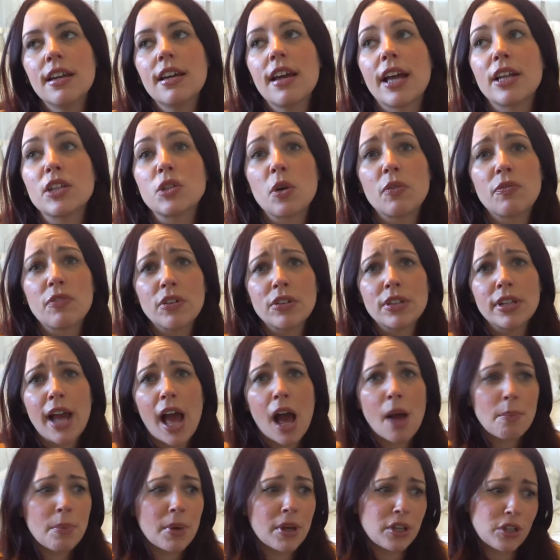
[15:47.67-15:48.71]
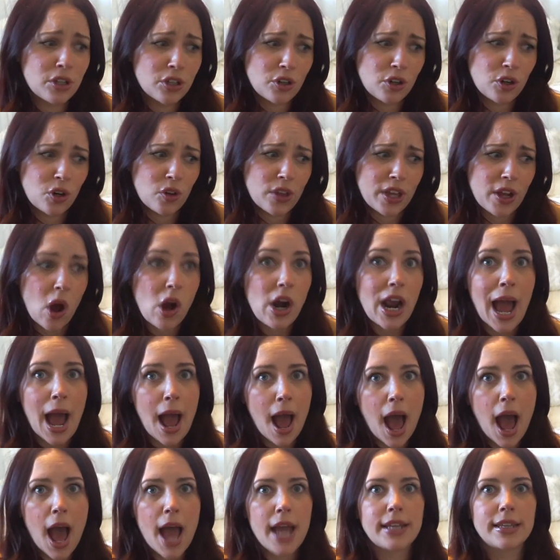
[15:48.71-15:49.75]
And so I filled it out, like you're like on a
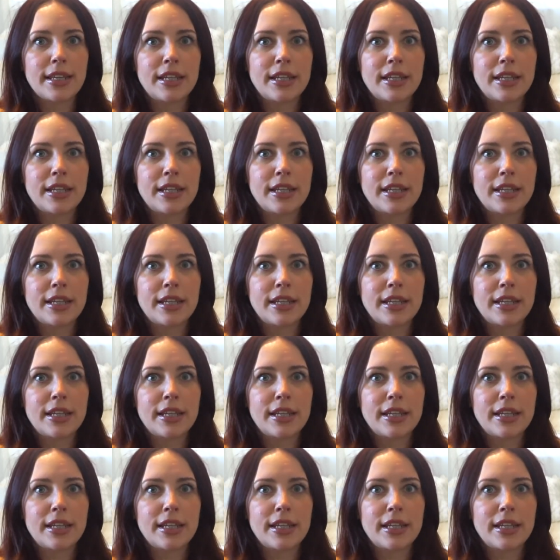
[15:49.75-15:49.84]
high,